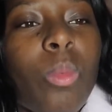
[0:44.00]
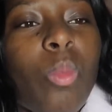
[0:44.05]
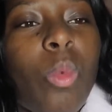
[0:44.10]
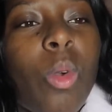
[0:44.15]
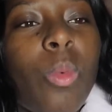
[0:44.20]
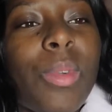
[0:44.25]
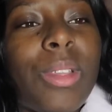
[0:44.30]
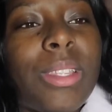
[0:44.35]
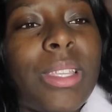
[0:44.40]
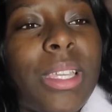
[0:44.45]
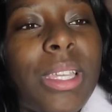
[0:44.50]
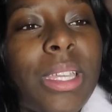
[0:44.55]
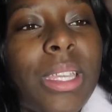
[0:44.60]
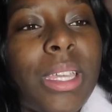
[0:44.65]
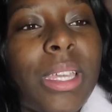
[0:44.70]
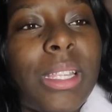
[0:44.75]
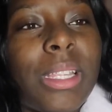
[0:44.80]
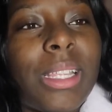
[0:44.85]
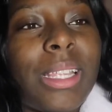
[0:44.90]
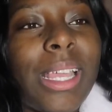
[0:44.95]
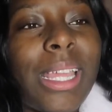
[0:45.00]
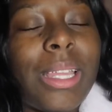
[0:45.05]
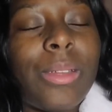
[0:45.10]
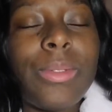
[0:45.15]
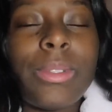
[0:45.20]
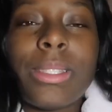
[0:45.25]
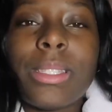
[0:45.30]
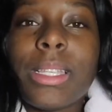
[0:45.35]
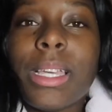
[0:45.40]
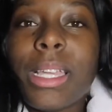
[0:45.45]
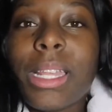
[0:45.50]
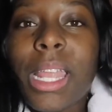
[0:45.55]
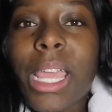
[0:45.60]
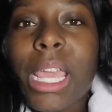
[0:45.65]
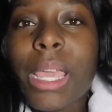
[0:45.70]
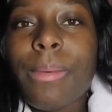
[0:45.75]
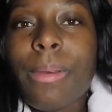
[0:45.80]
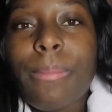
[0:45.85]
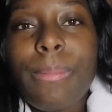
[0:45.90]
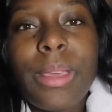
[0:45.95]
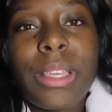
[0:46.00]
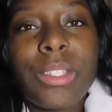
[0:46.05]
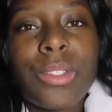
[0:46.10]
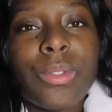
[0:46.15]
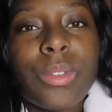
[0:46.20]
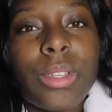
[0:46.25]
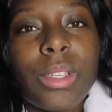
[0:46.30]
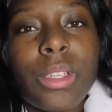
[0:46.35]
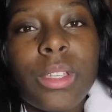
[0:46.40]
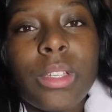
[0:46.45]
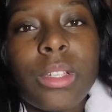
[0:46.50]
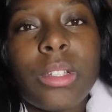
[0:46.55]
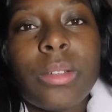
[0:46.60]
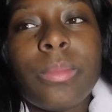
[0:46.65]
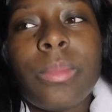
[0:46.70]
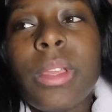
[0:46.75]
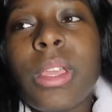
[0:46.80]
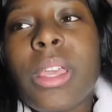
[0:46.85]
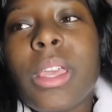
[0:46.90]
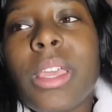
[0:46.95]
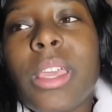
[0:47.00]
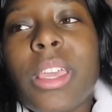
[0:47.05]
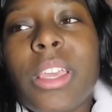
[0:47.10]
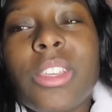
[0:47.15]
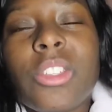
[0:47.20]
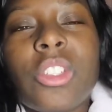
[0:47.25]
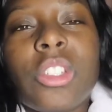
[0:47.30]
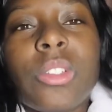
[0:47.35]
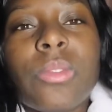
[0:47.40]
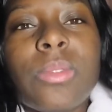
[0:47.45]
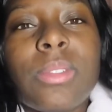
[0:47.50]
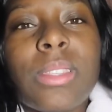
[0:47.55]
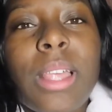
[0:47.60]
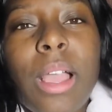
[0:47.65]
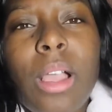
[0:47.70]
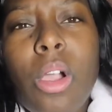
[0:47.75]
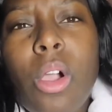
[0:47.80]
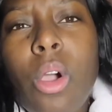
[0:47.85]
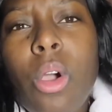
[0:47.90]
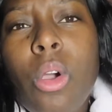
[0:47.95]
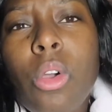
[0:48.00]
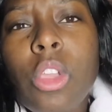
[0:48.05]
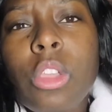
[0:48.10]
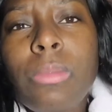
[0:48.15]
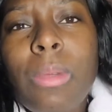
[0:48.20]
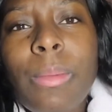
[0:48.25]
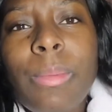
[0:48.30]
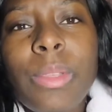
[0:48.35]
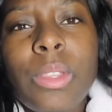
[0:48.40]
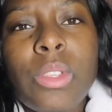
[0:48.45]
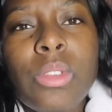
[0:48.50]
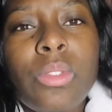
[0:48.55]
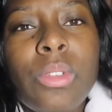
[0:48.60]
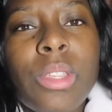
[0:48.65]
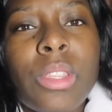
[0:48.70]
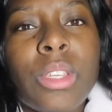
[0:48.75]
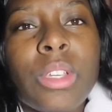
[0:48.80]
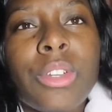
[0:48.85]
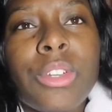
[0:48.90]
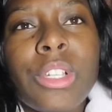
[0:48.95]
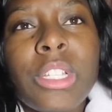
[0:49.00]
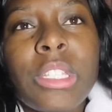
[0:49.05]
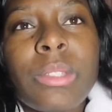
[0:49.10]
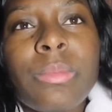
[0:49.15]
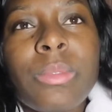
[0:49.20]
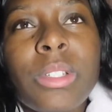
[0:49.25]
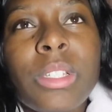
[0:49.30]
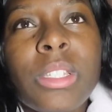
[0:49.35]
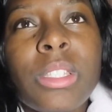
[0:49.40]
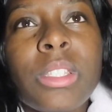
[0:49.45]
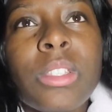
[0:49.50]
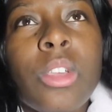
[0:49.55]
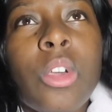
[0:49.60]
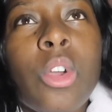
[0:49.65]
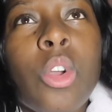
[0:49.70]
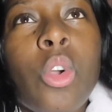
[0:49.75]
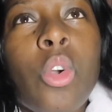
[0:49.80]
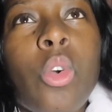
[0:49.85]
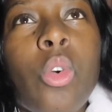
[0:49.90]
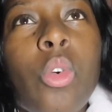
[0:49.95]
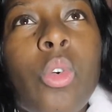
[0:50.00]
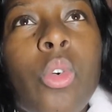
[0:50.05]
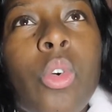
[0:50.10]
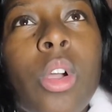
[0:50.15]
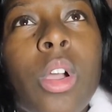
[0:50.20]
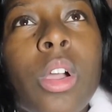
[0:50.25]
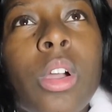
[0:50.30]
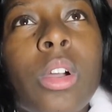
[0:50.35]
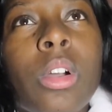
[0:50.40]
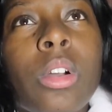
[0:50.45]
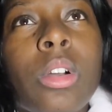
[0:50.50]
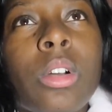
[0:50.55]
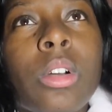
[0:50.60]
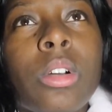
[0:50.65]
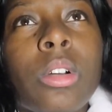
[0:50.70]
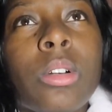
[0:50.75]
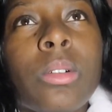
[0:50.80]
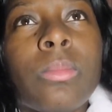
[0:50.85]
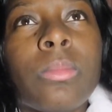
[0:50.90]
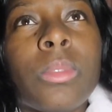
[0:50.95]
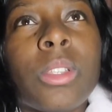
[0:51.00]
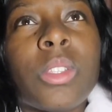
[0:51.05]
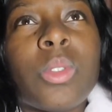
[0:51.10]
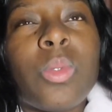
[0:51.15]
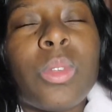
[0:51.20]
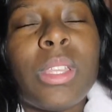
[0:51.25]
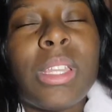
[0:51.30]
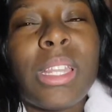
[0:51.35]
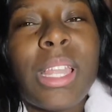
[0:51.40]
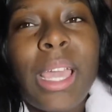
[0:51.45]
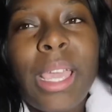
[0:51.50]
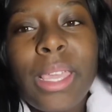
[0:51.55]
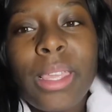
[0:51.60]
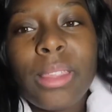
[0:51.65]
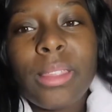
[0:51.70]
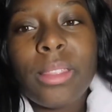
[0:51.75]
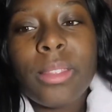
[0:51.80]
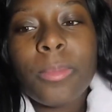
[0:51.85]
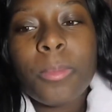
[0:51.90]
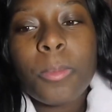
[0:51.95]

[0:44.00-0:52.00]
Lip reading: when we did it, the lady was looking at him and measuring him, and she was like, oh, you might be due either Christmas or the 29th,